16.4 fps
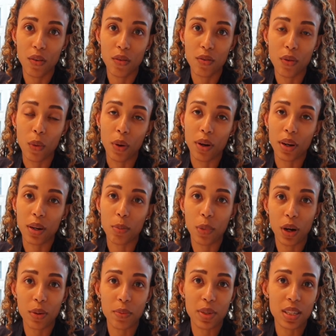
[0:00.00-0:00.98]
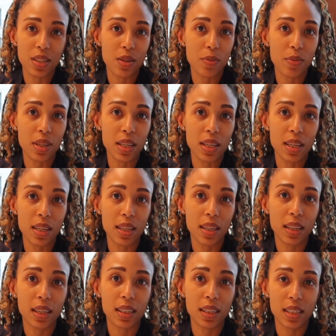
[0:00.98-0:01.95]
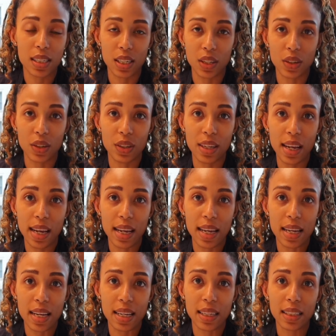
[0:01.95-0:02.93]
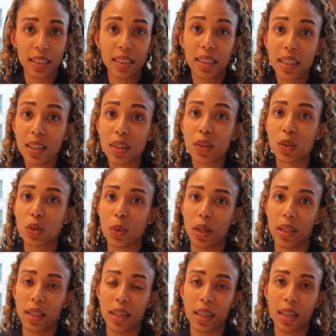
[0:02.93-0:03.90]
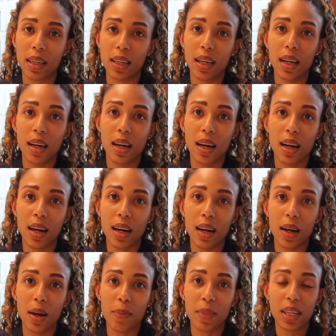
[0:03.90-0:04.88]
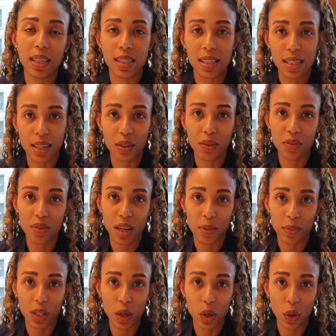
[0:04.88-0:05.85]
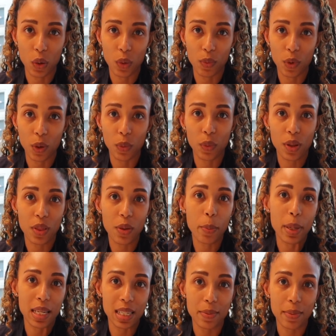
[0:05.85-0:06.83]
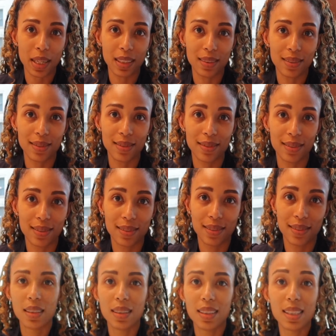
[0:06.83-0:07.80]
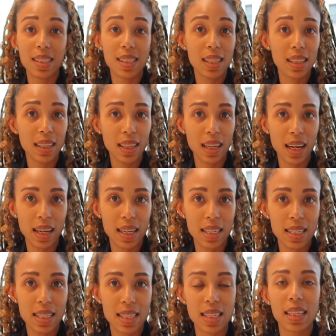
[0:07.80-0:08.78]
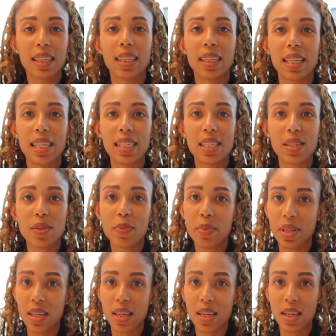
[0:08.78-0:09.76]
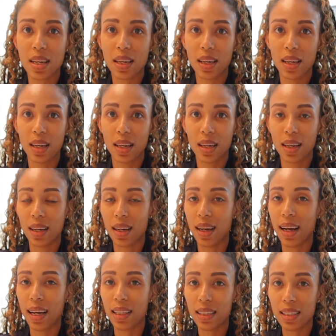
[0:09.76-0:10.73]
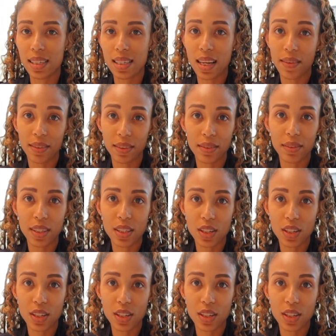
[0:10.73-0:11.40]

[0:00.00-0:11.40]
for an apartment to be considered a legal dwelling in a single family home with a basement. The ceiling heights need to be at least 7 feet